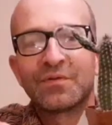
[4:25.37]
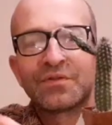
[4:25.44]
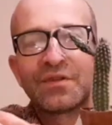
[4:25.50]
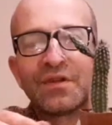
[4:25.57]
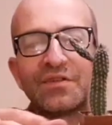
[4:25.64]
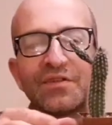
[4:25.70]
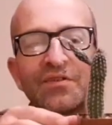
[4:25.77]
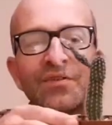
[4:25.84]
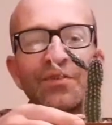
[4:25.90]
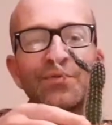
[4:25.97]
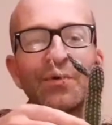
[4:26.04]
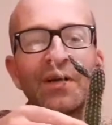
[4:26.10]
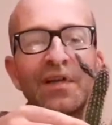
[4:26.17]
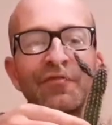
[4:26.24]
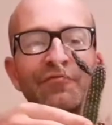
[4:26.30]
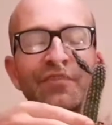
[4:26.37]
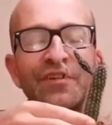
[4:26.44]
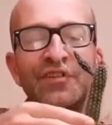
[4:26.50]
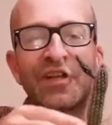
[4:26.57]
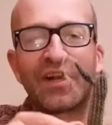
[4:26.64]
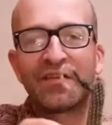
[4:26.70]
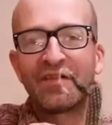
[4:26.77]
So it's a good way of
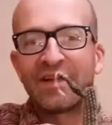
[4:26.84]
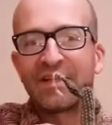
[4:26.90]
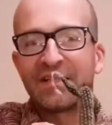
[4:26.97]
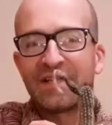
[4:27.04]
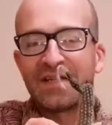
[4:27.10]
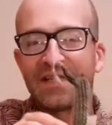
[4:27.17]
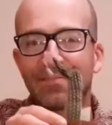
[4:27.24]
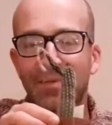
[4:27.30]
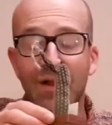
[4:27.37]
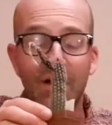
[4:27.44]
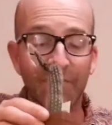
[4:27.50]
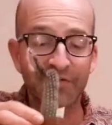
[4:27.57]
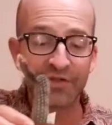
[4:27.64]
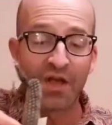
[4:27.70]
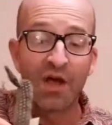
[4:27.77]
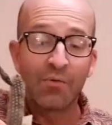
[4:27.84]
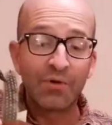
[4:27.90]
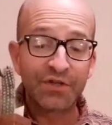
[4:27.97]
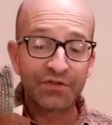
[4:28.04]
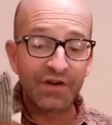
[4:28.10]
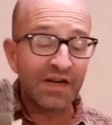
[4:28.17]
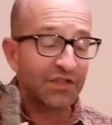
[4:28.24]
regenerating these plants,
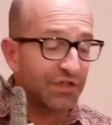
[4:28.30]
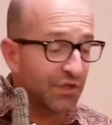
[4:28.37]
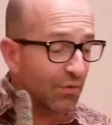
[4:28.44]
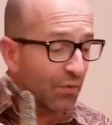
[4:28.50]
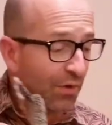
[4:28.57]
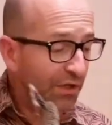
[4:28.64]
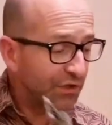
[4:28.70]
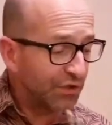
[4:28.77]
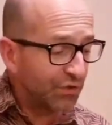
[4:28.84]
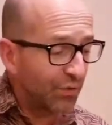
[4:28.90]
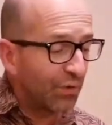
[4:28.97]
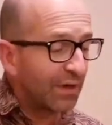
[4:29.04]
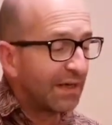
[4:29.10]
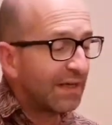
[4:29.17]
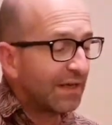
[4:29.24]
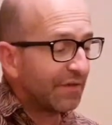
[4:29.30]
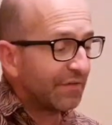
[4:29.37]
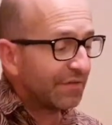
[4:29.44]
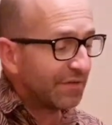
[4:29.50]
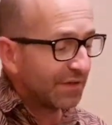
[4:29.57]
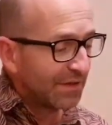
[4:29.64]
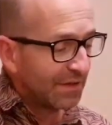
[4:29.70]
which are actually quite short-lived.